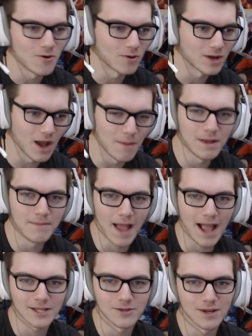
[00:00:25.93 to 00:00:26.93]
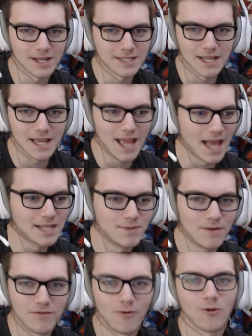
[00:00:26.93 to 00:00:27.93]
coming back to it because it has
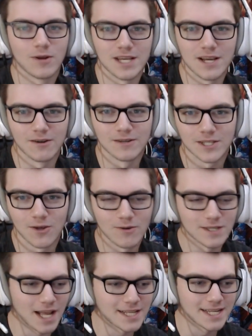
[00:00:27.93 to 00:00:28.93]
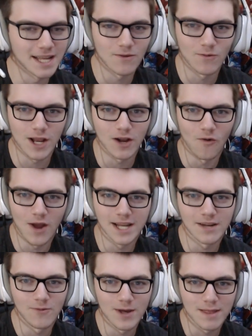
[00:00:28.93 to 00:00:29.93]
been 4 years, so it was nice to get
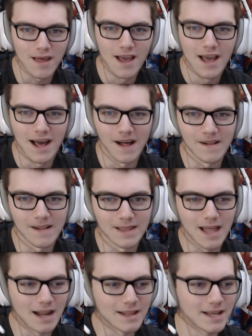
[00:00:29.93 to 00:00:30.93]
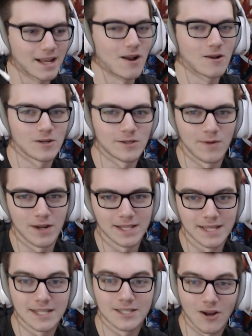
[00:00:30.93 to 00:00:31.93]
reacquainted with a lot of the characters. But it
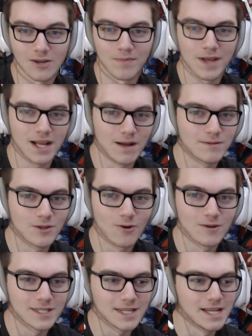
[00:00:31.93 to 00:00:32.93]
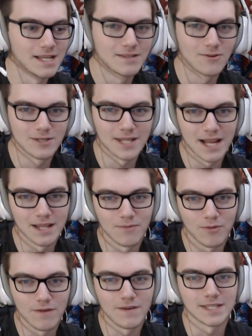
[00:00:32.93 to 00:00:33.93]
did start to pick up towards the end of the
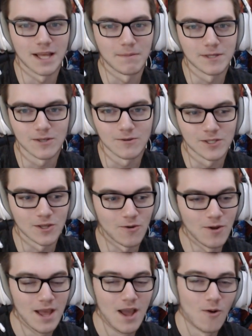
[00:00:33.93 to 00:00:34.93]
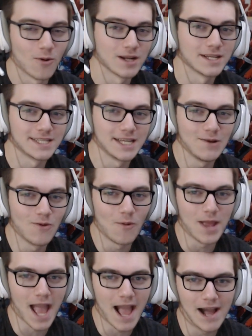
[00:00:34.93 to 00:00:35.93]
previous episode. So we're gonna see what
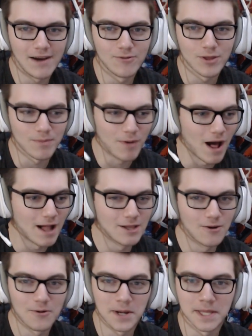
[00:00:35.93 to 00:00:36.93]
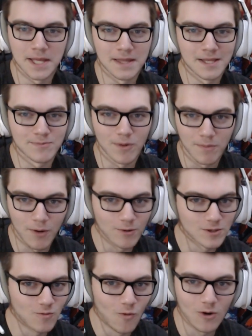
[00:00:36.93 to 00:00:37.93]
we have with Apollo and this
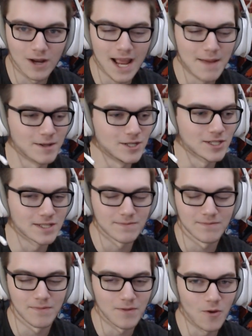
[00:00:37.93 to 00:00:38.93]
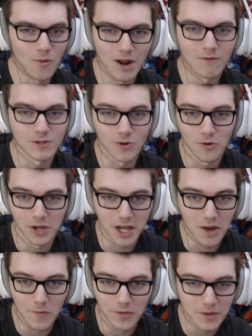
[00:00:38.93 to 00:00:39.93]
proposed war game and just whatever's going to
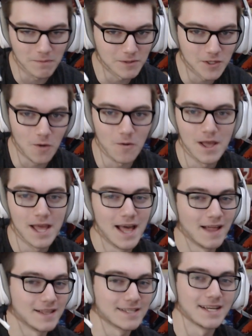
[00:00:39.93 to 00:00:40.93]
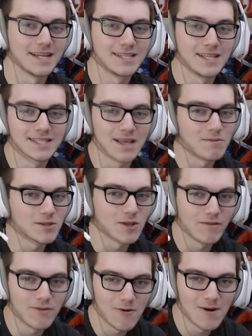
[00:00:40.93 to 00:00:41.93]
come with him. So let's get into this episode,
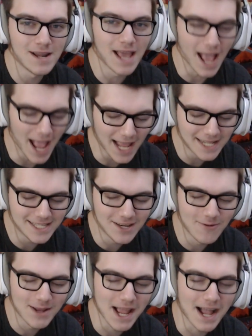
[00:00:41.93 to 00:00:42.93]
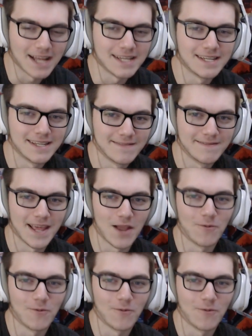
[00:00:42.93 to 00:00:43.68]
everyone, and see what we got. Here we